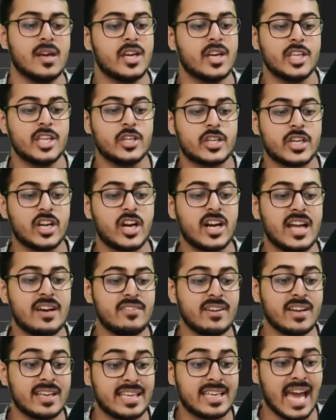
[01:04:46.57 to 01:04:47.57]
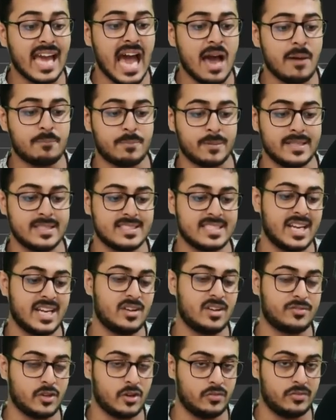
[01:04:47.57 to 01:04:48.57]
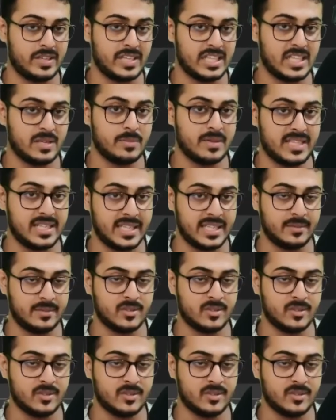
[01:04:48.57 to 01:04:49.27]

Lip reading: You cannot have a gap inside of your variable name.